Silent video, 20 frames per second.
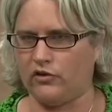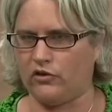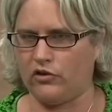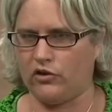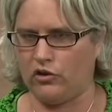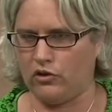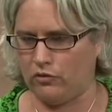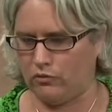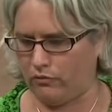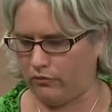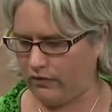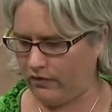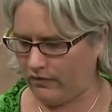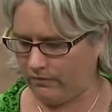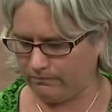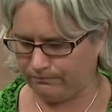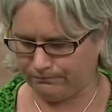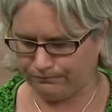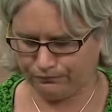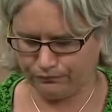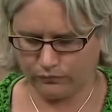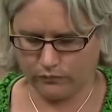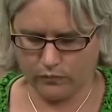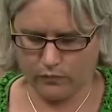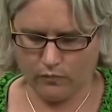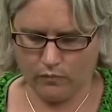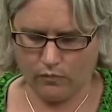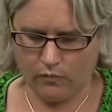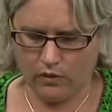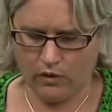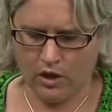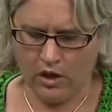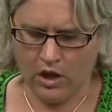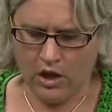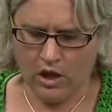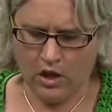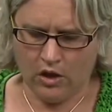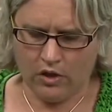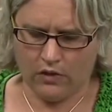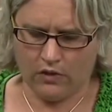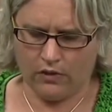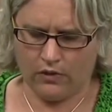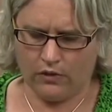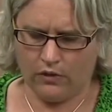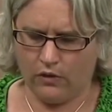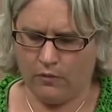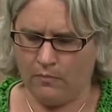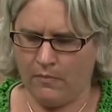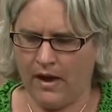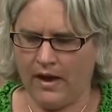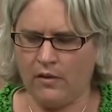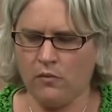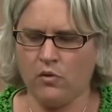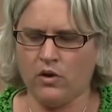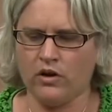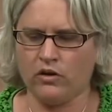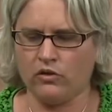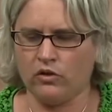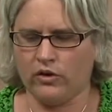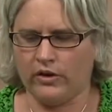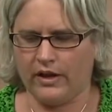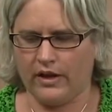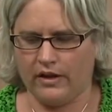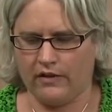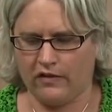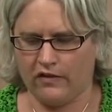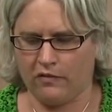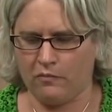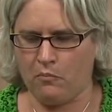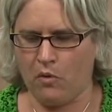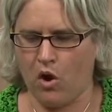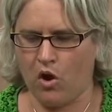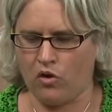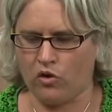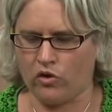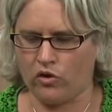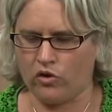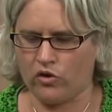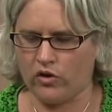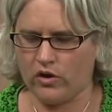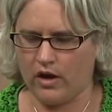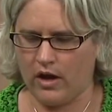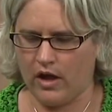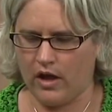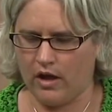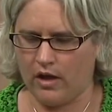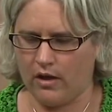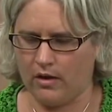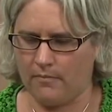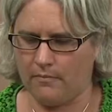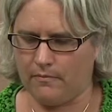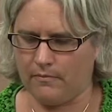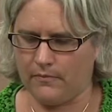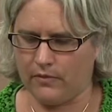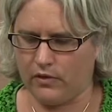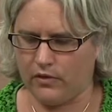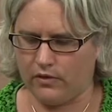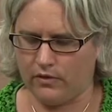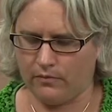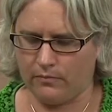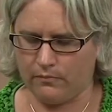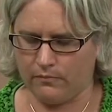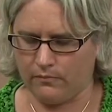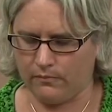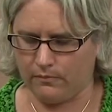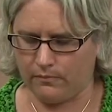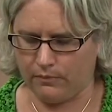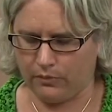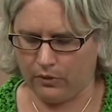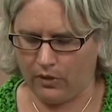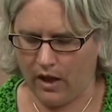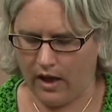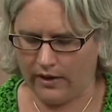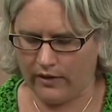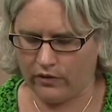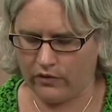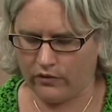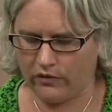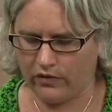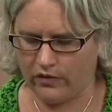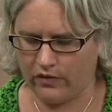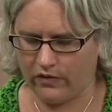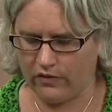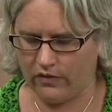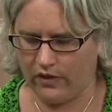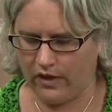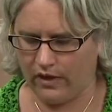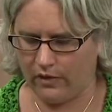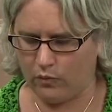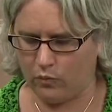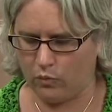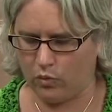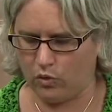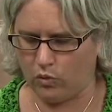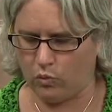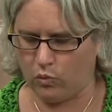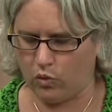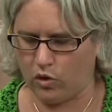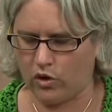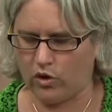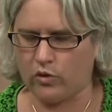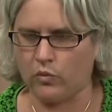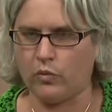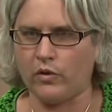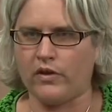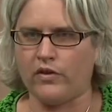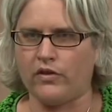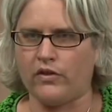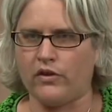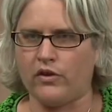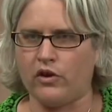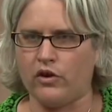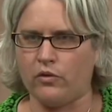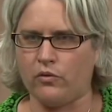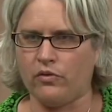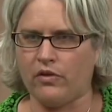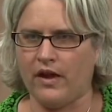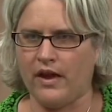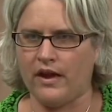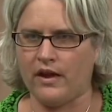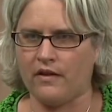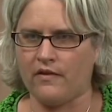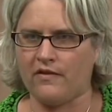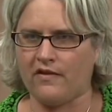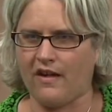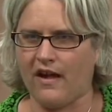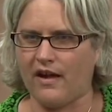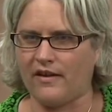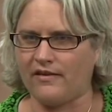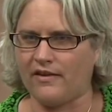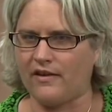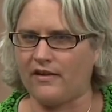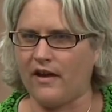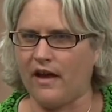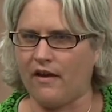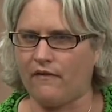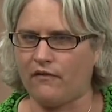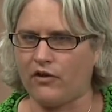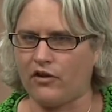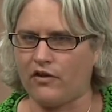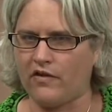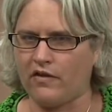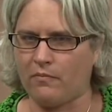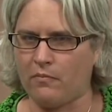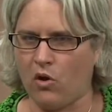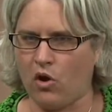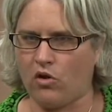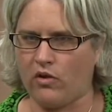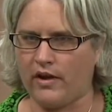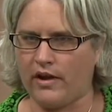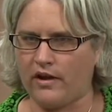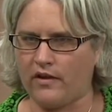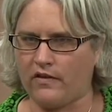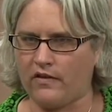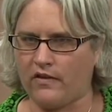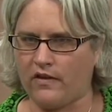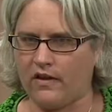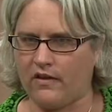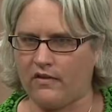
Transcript: to use. You may want to look at smaller um, pliers that will work with youth hands. I tend to have very small hands,